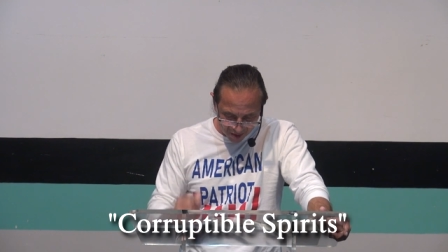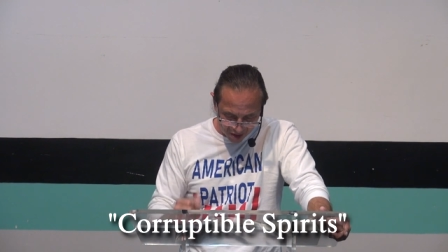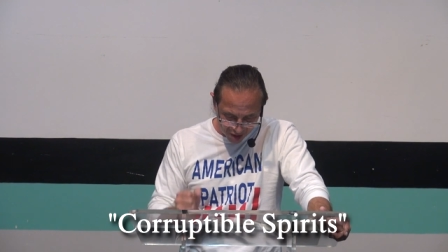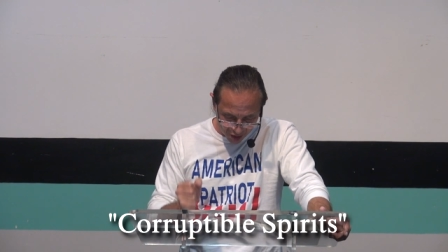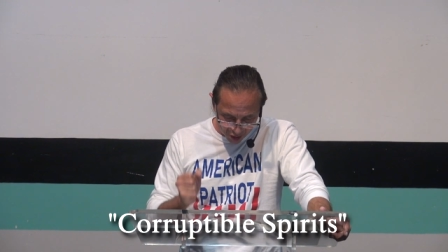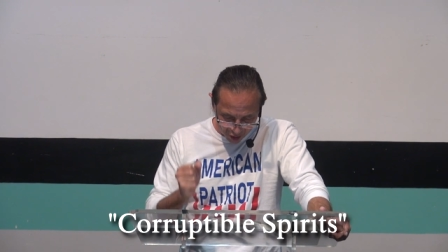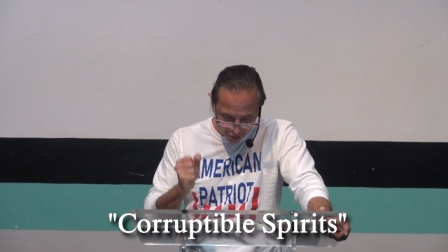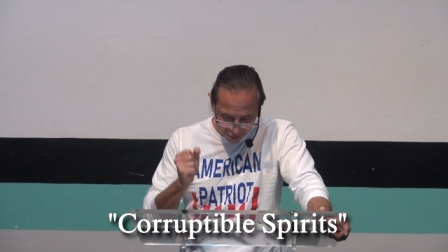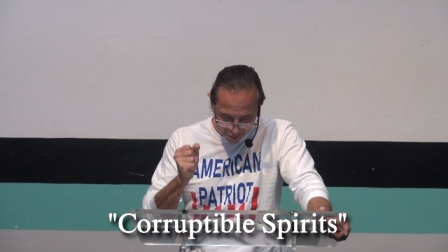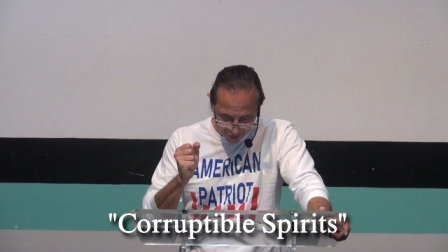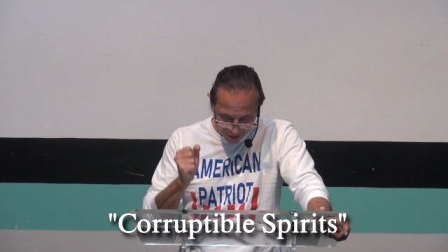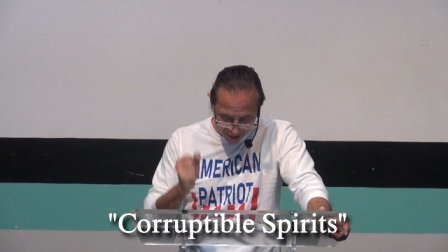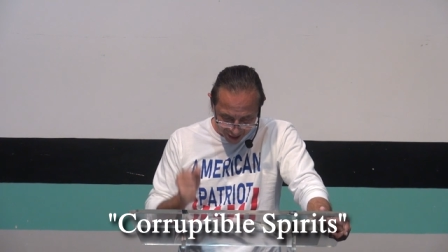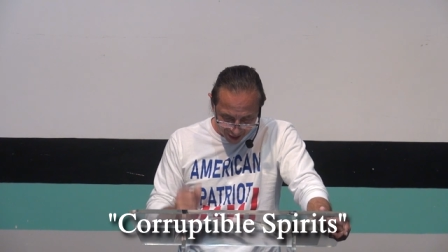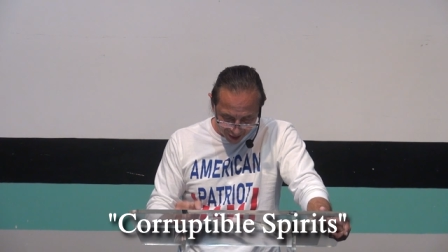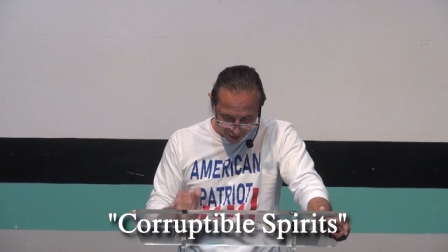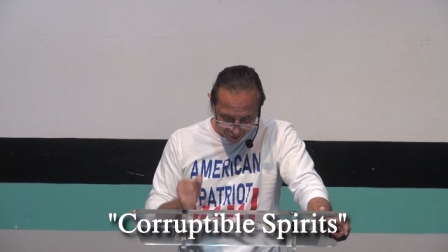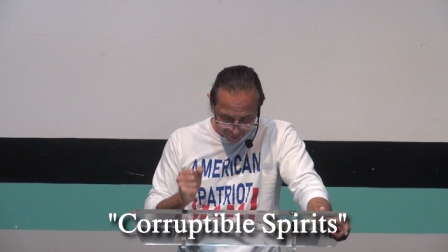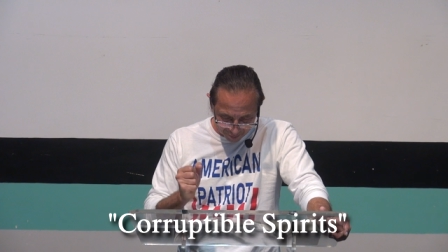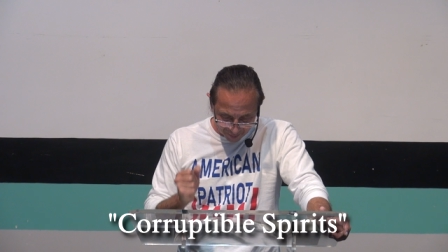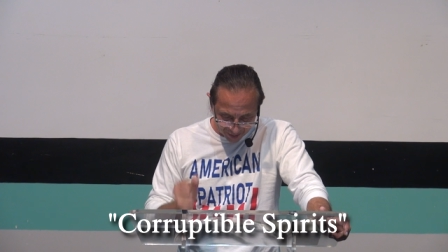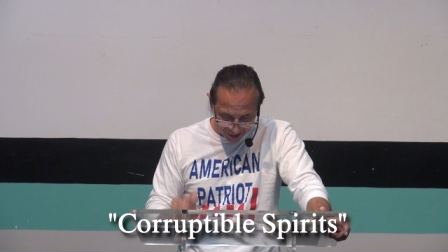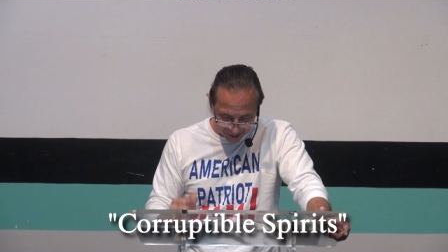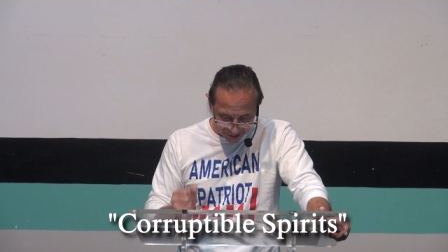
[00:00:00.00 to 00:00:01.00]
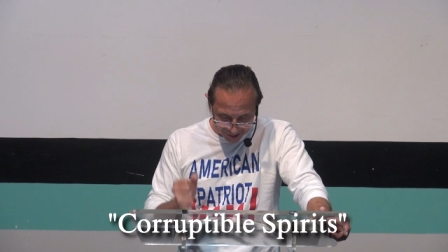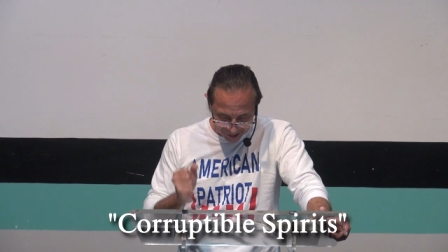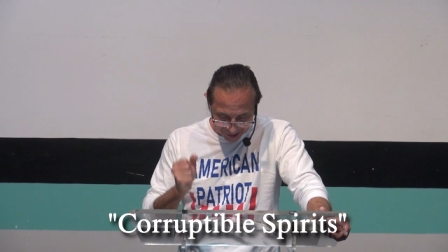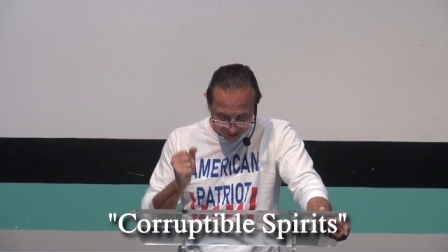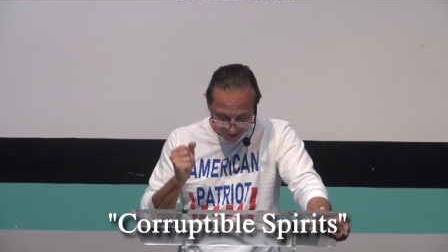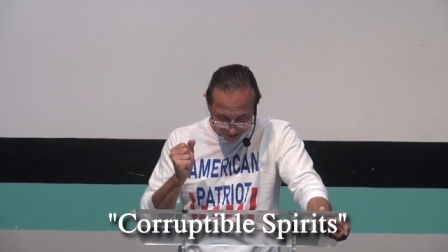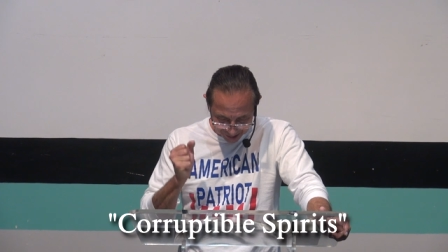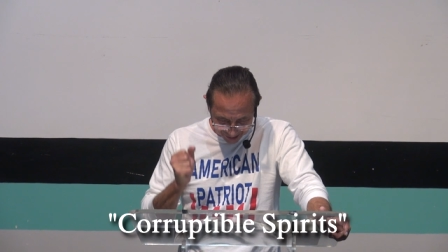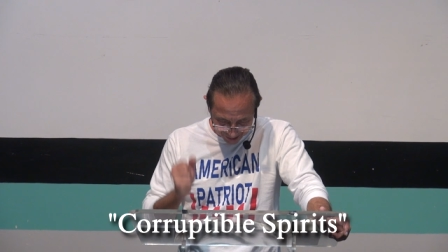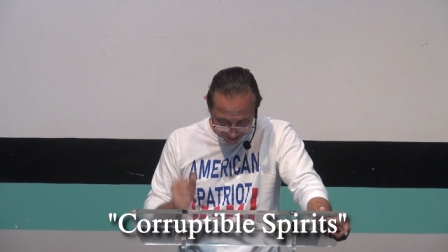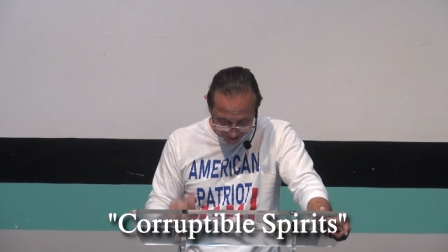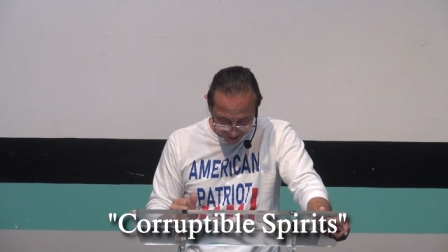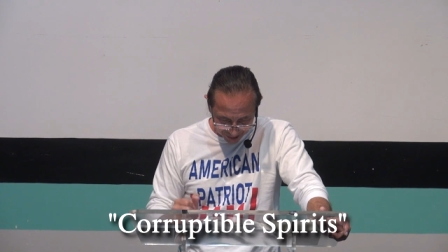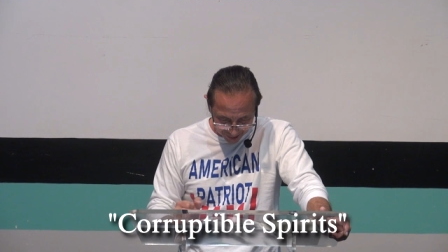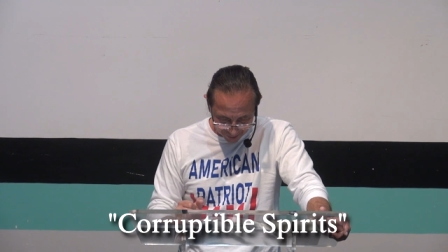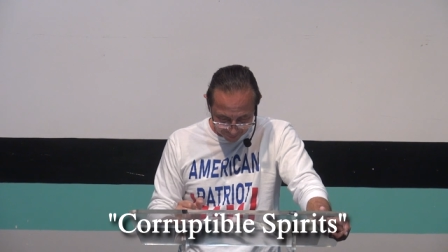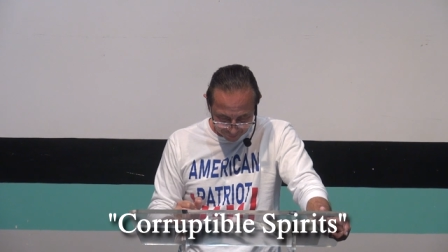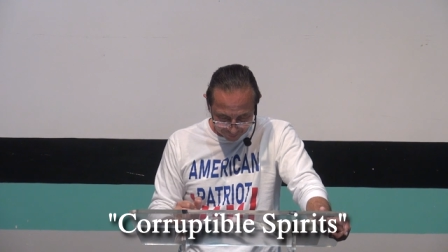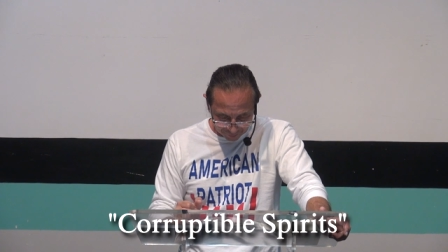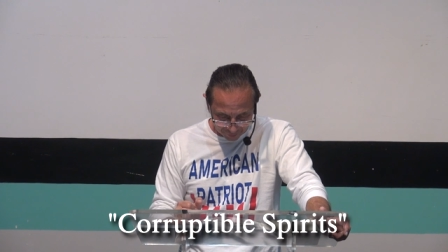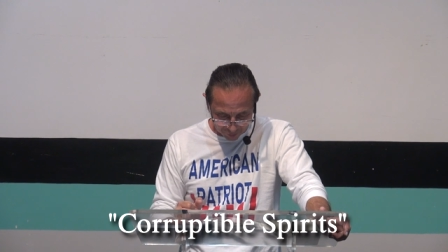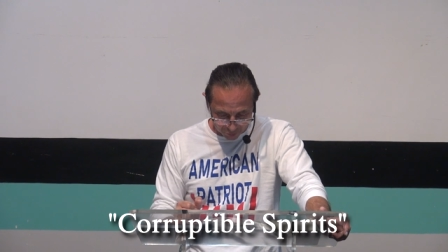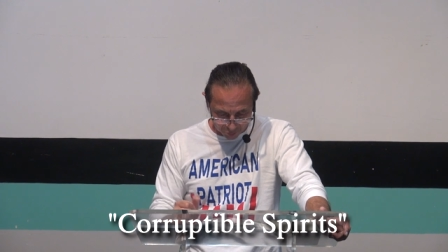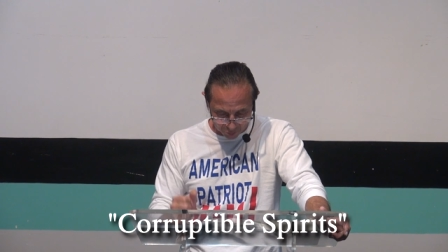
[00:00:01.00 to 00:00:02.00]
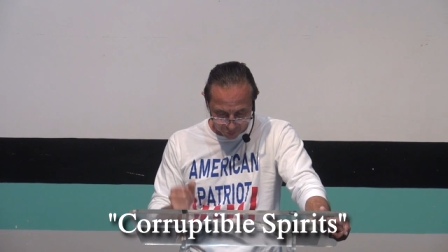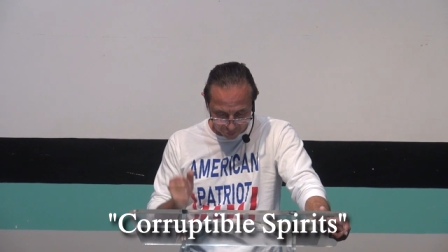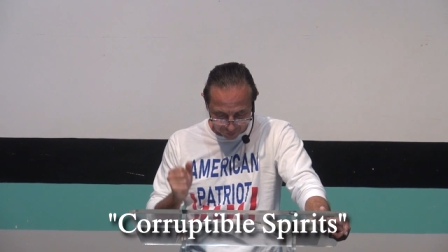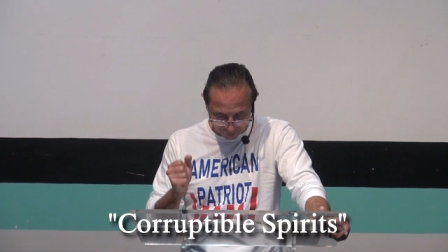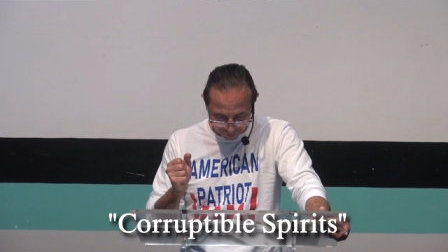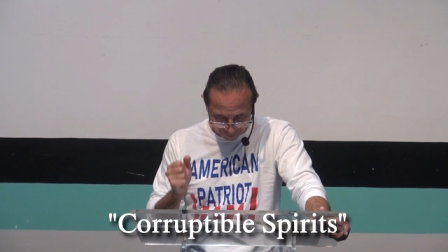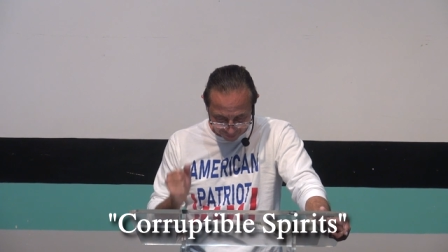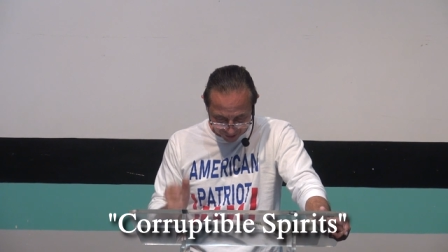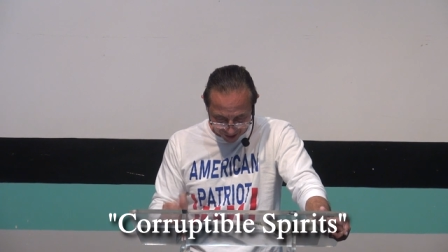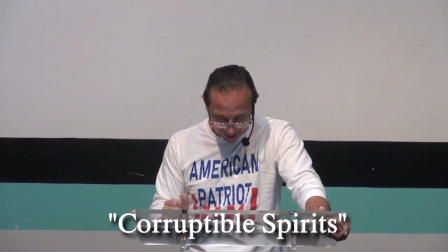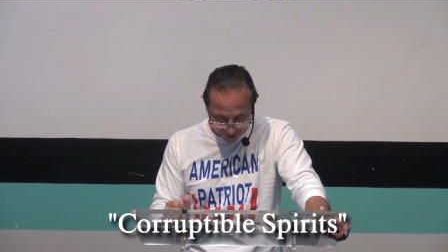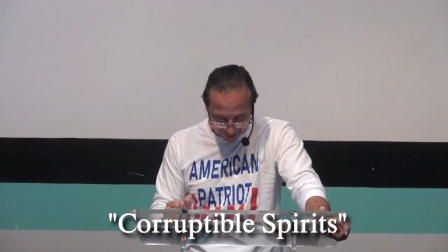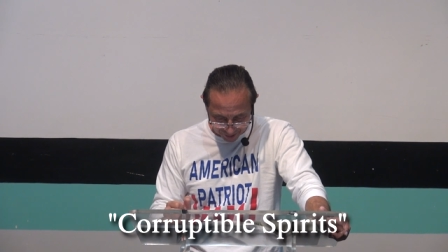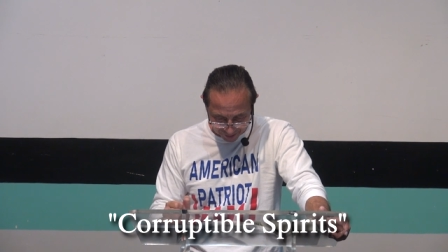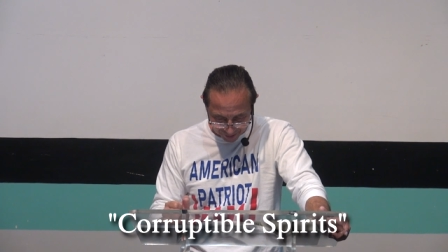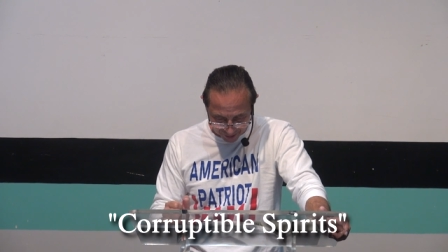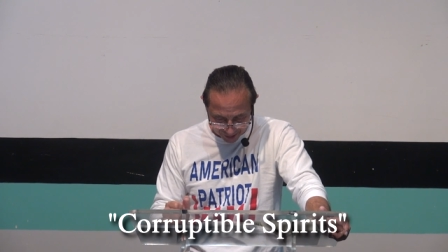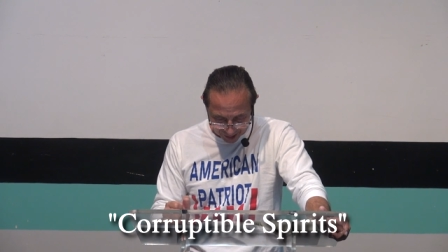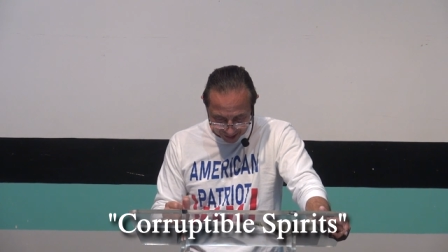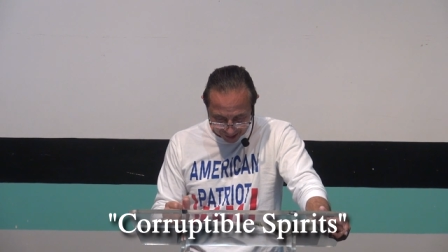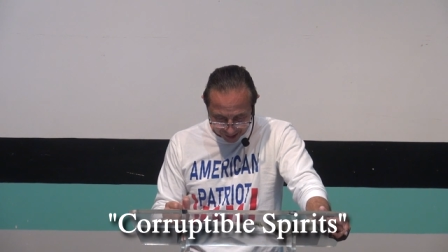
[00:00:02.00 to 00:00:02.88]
you have been saved through faith,